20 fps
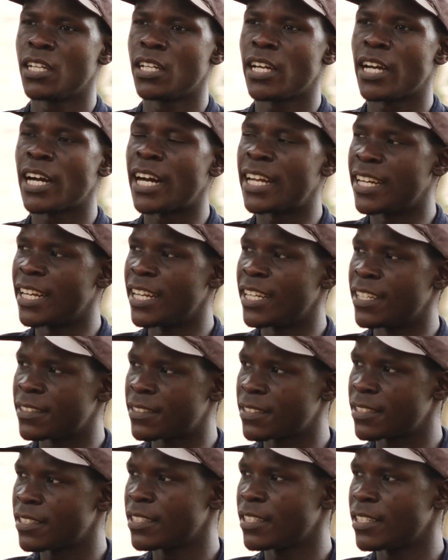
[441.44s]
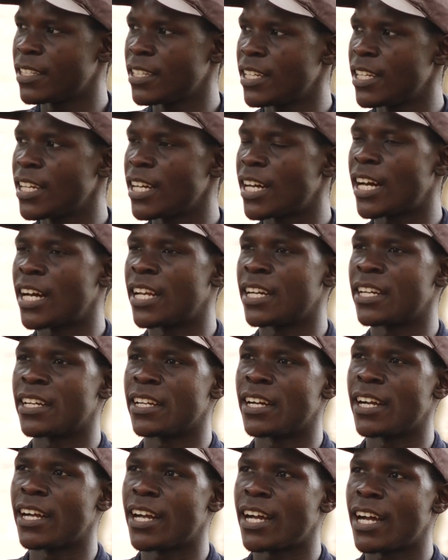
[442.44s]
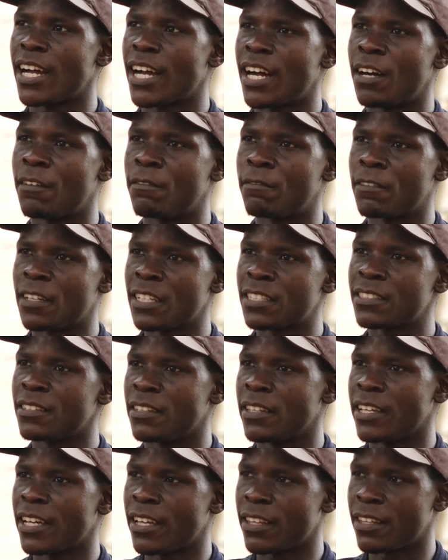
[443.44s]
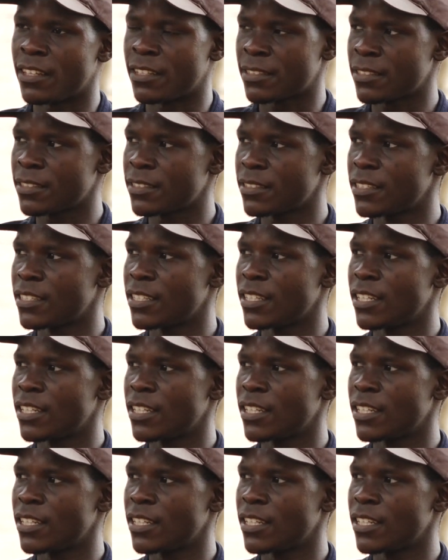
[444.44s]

harnessed and affect the others,